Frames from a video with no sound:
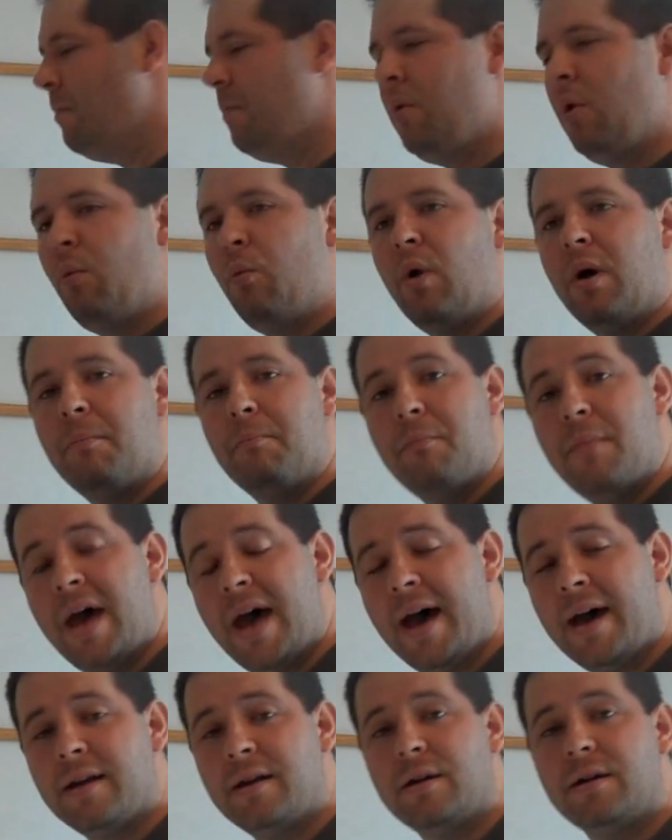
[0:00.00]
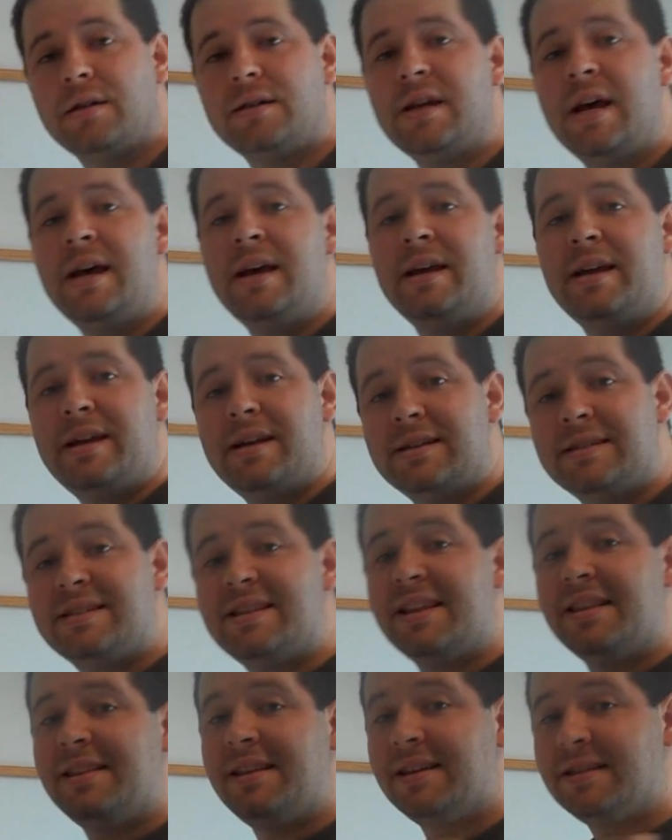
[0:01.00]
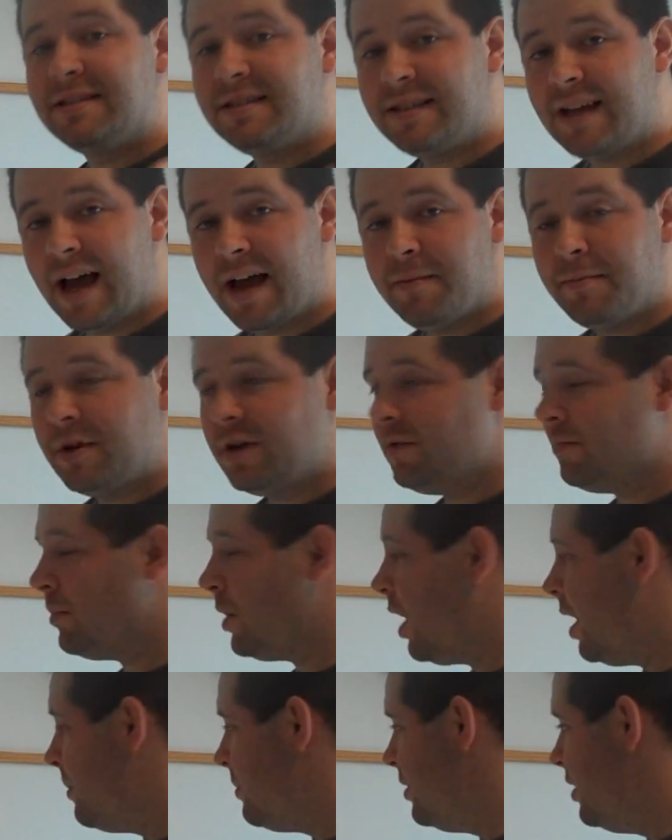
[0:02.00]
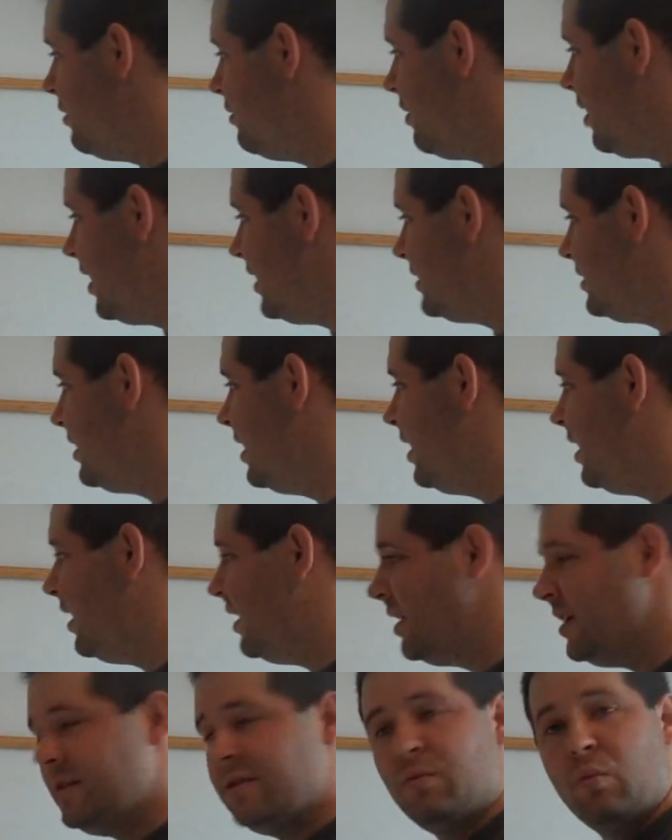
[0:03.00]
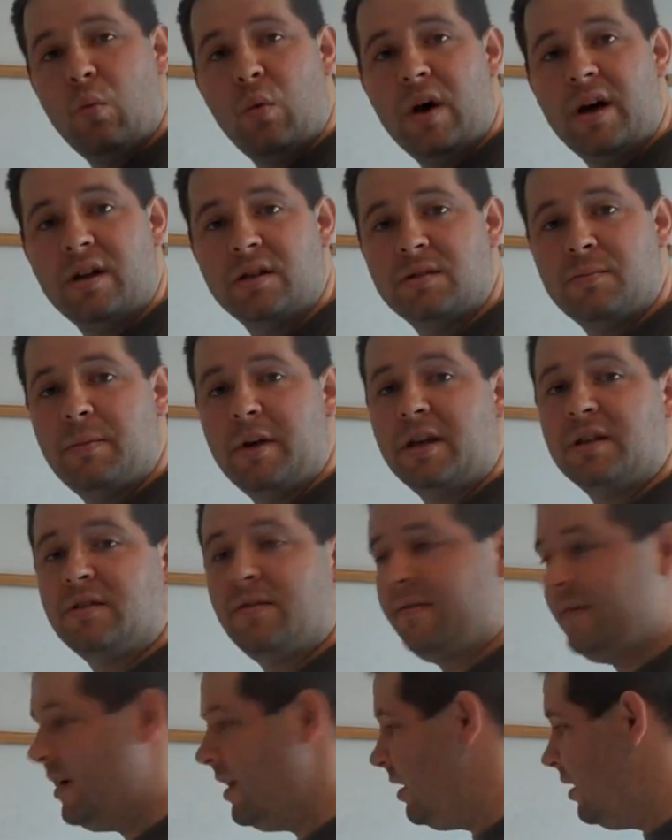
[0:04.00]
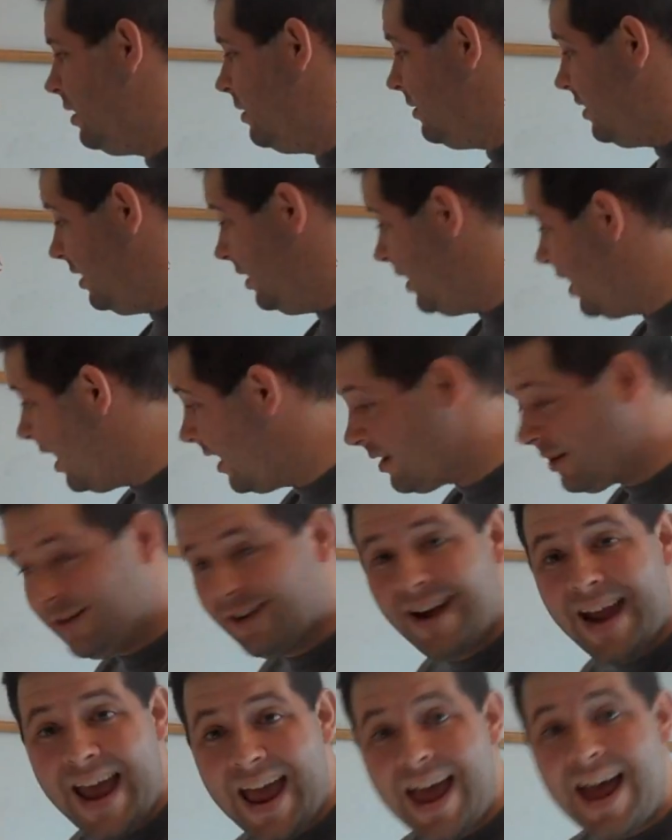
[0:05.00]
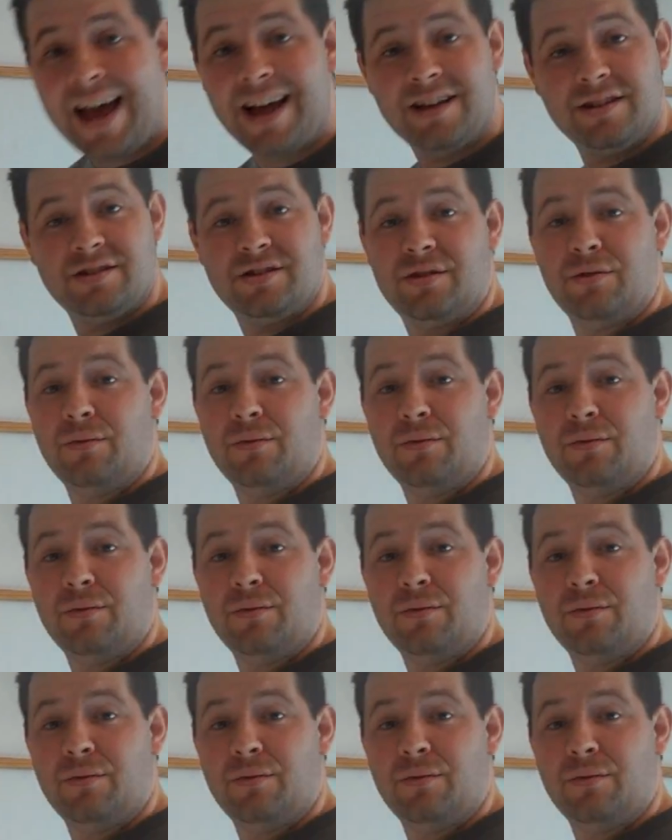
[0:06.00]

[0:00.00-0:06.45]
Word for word: But what matters is that the assignment of property rights is well specified. The doctor has